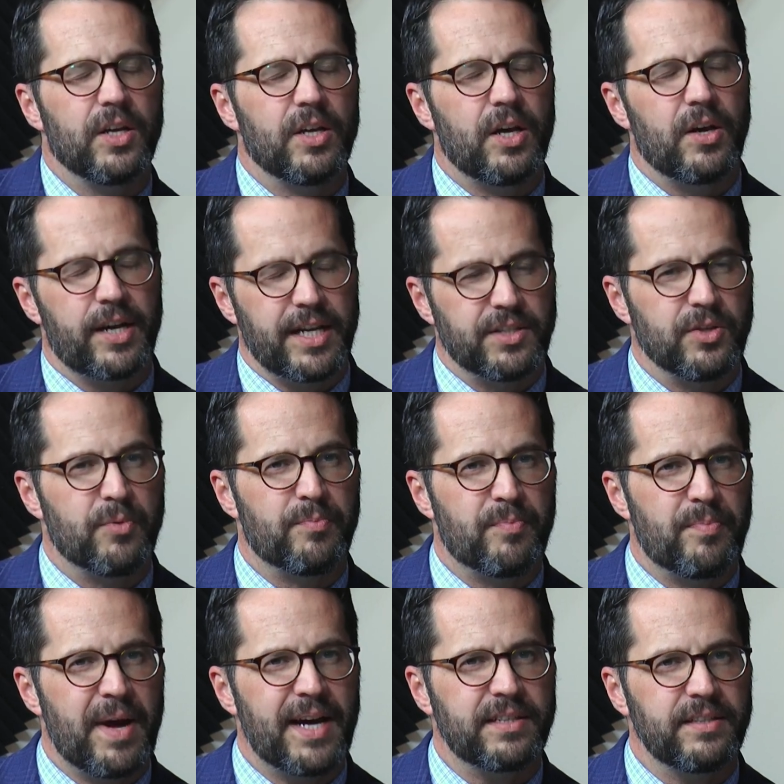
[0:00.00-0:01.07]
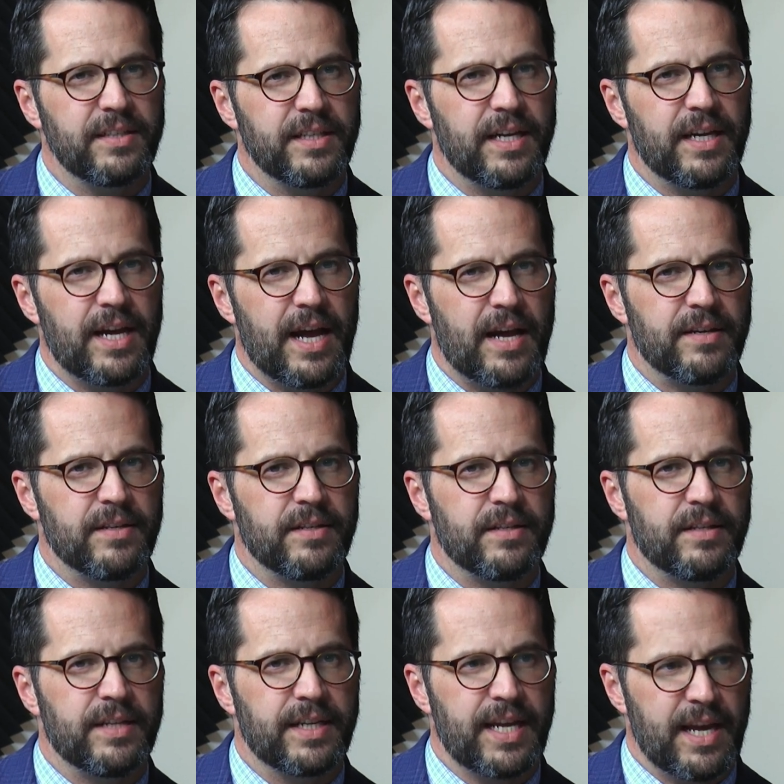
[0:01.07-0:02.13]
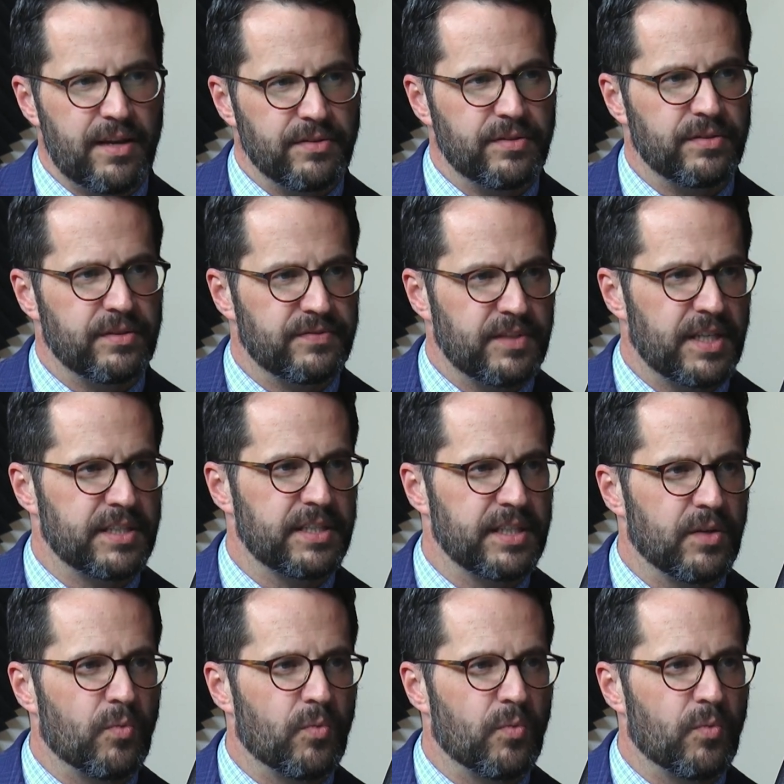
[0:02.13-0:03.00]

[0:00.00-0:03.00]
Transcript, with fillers: okay. So back to the the Council of Nicaea.